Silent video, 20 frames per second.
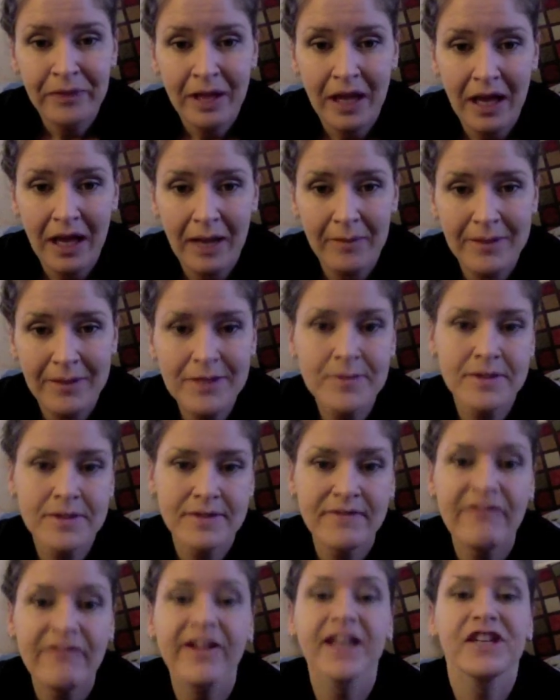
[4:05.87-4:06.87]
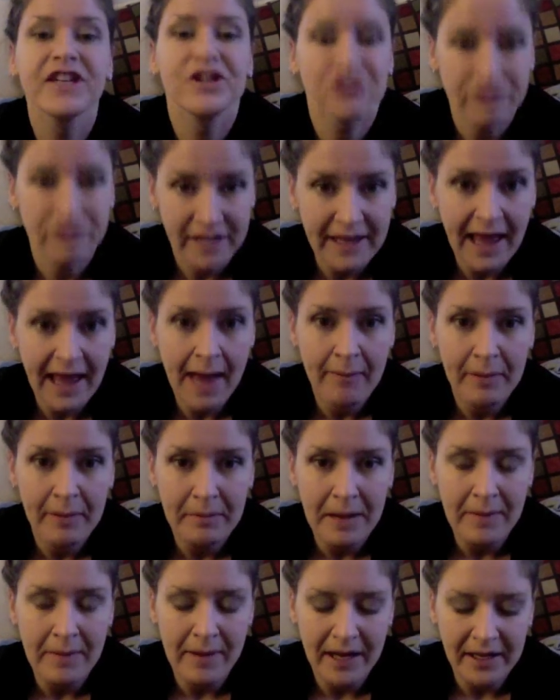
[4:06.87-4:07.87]
This was a victory lap
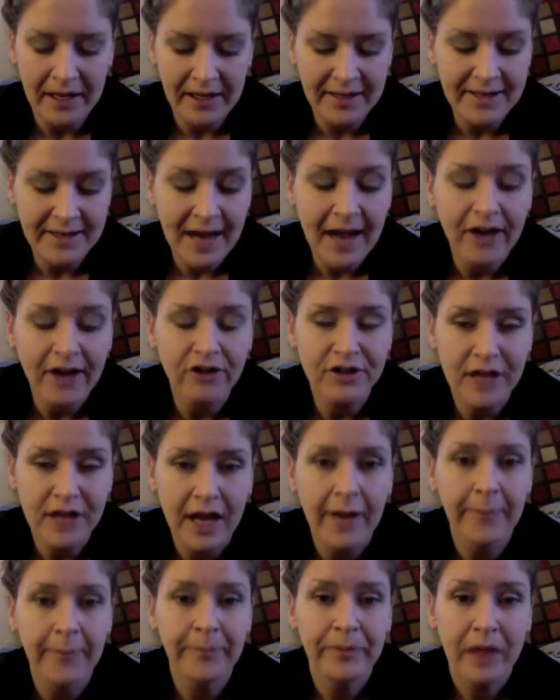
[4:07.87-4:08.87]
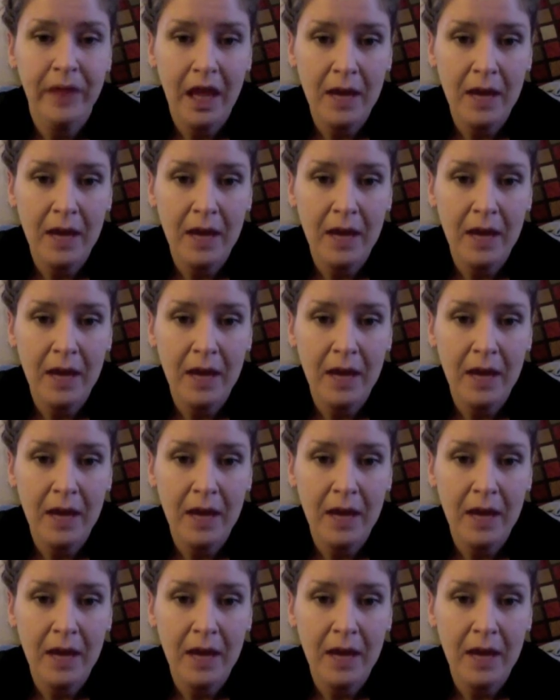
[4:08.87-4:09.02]
in my mind the entire time.